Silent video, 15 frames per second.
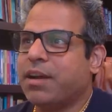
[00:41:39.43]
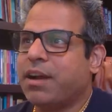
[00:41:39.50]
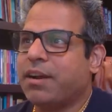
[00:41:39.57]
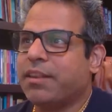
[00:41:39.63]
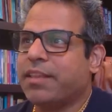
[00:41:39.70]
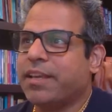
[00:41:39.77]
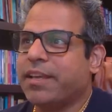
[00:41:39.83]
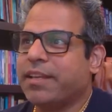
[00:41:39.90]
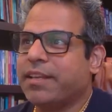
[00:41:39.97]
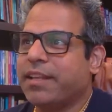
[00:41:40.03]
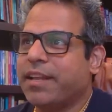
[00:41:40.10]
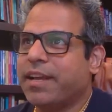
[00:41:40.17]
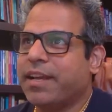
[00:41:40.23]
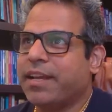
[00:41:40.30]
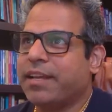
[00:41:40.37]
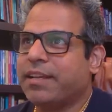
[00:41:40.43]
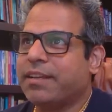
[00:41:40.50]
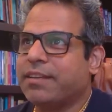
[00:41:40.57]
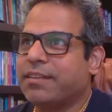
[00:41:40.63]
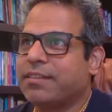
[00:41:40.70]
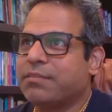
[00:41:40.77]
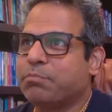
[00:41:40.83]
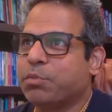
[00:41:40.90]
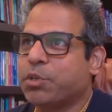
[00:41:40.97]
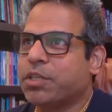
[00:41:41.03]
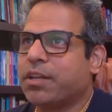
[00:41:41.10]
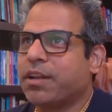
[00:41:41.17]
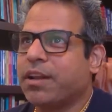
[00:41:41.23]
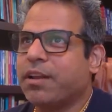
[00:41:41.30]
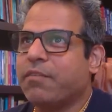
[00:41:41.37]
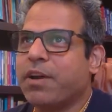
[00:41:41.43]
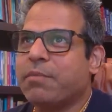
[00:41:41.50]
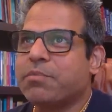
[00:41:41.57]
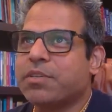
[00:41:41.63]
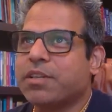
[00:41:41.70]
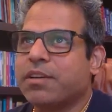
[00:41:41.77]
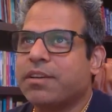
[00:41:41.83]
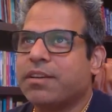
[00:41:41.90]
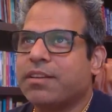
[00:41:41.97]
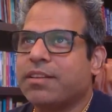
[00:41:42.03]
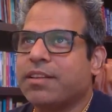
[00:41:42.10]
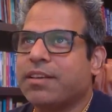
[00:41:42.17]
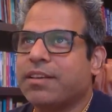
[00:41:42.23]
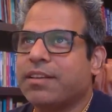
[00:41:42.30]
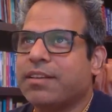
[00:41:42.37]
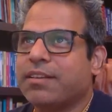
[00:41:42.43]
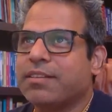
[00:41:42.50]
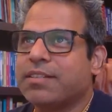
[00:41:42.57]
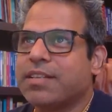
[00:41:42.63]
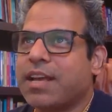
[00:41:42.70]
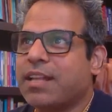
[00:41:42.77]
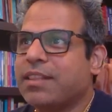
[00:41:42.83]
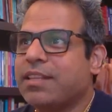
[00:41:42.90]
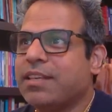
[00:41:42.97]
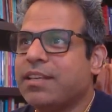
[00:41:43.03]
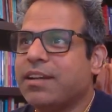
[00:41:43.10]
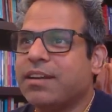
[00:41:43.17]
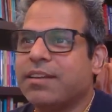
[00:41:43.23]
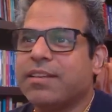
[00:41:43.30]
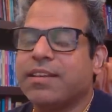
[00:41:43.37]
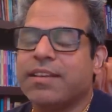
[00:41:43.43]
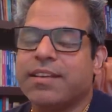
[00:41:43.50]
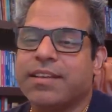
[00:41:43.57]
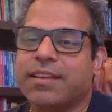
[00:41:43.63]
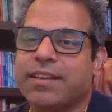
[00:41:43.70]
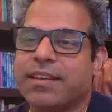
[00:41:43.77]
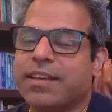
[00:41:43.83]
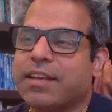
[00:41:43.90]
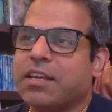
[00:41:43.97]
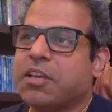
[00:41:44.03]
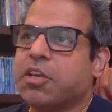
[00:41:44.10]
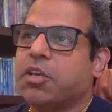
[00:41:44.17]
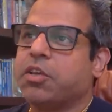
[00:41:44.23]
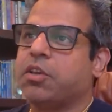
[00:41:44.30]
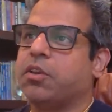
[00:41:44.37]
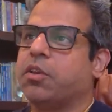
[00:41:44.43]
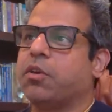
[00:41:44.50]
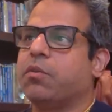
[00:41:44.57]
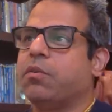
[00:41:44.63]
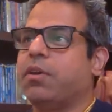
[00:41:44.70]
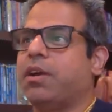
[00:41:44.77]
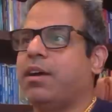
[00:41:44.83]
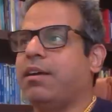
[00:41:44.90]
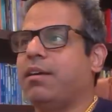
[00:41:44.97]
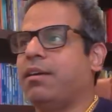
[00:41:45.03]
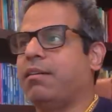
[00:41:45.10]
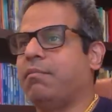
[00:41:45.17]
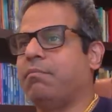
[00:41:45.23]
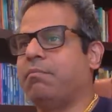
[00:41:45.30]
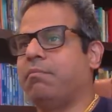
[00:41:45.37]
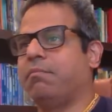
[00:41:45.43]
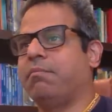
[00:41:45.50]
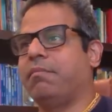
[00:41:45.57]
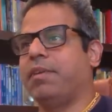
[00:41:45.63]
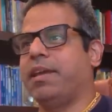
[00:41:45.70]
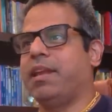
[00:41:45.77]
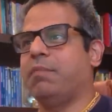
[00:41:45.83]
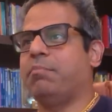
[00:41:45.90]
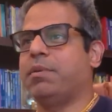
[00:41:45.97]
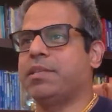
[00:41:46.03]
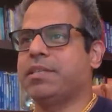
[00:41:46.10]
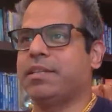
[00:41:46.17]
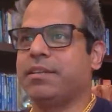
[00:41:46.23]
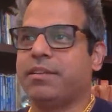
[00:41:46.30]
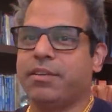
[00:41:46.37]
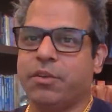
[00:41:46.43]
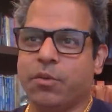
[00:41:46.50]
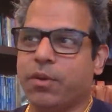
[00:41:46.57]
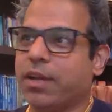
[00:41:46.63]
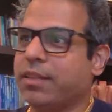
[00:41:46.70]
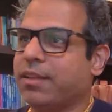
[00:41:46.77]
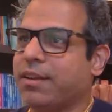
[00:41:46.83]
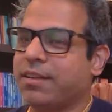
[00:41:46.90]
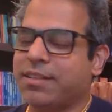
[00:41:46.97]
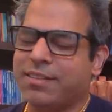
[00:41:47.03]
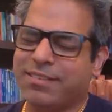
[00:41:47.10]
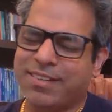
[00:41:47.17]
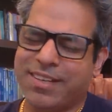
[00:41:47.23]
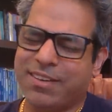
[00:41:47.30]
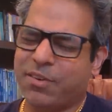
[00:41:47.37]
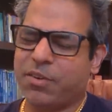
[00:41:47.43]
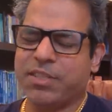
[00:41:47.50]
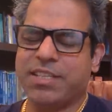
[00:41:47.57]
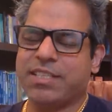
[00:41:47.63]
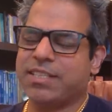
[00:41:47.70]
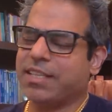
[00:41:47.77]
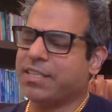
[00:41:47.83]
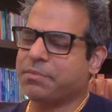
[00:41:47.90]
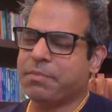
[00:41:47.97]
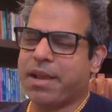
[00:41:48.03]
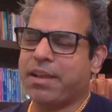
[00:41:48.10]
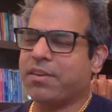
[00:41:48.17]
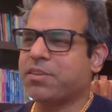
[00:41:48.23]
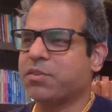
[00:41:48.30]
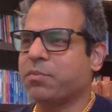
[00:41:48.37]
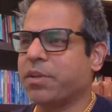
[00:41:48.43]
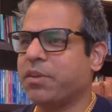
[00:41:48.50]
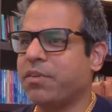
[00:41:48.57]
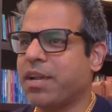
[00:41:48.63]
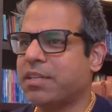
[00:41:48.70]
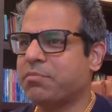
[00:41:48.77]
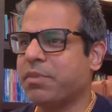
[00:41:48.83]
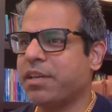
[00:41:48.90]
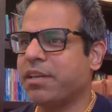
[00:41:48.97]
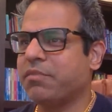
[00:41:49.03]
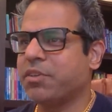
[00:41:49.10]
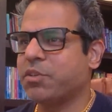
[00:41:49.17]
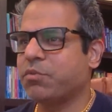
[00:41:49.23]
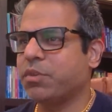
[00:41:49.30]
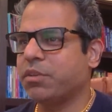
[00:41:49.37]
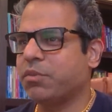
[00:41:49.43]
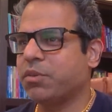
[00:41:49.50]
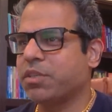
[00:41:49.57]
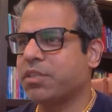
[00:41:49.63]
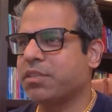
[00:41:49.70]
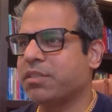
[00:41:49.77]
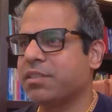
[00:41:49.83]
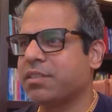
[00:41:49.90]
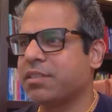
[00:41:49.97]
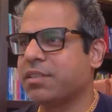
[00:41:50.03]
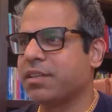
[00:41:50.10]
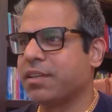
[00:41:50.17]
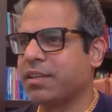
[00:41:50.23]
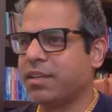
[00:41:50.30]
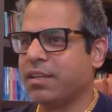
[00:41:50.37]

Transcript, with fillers: are they in like Pushkara Navamsha? Are they in Sandhi? Are they, you know, um, in a particular yoga tara degree? All these things matter. So when you ask me individual questions,